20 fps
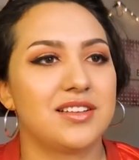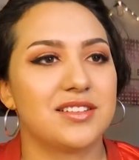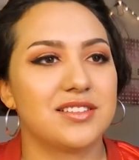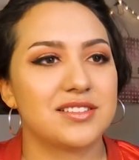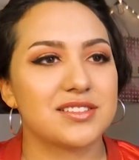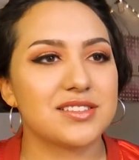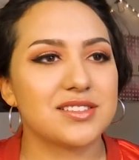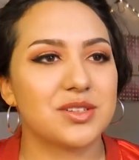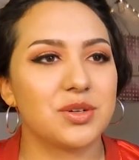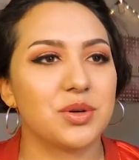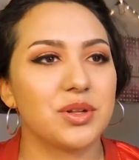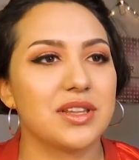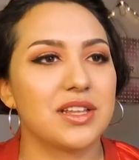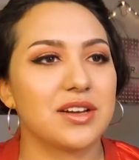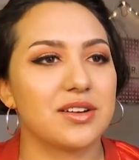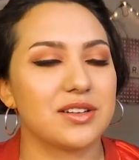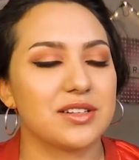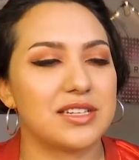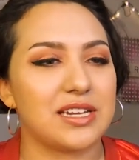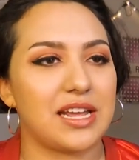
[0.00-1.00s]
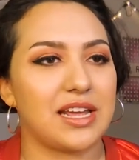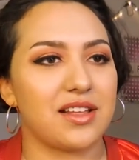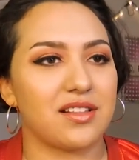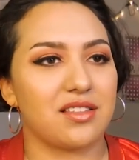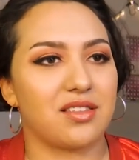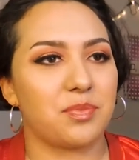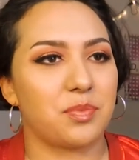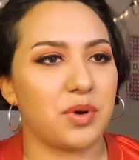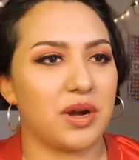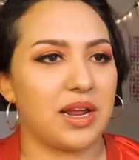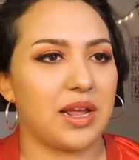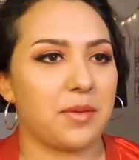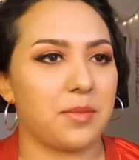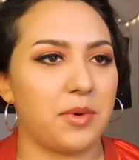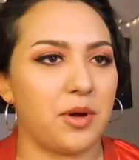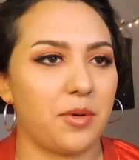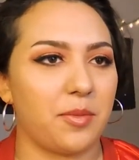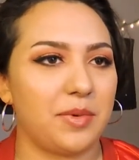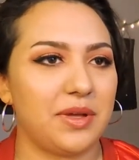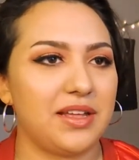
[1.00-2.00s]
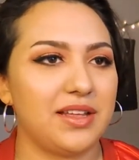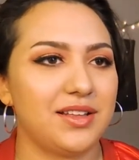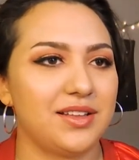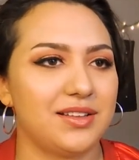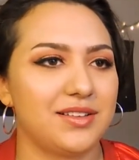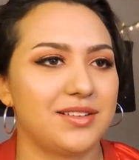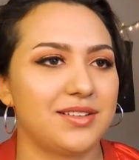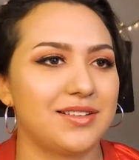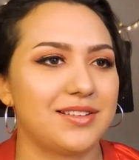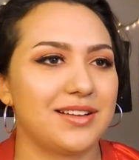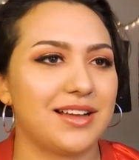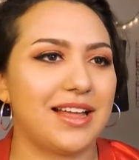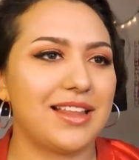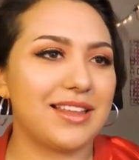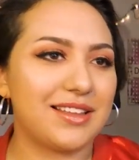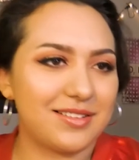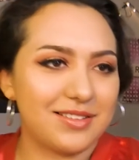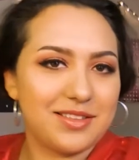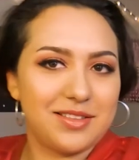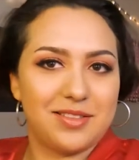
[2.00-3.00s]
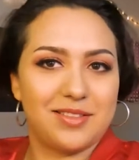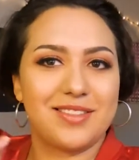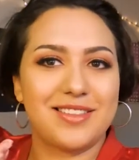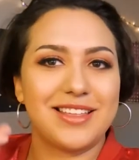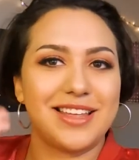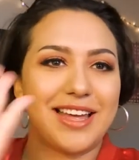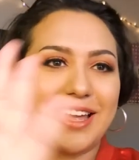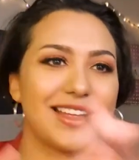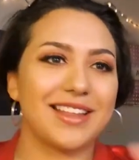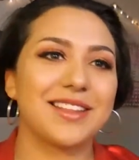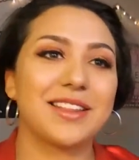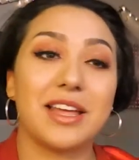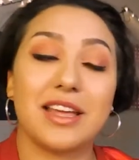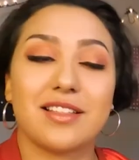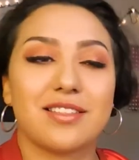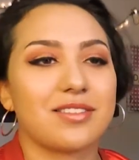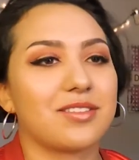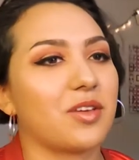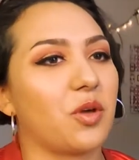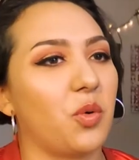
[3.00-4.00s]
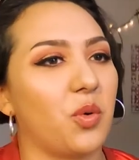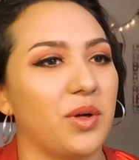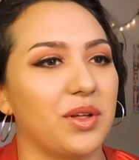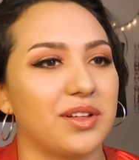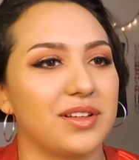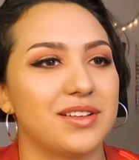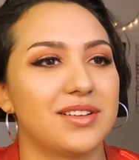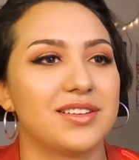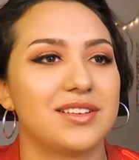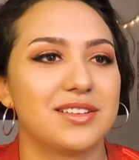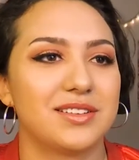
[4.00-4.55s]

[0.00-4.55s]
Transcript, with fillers: It's a cool little dance break moment. I, that, it's cool.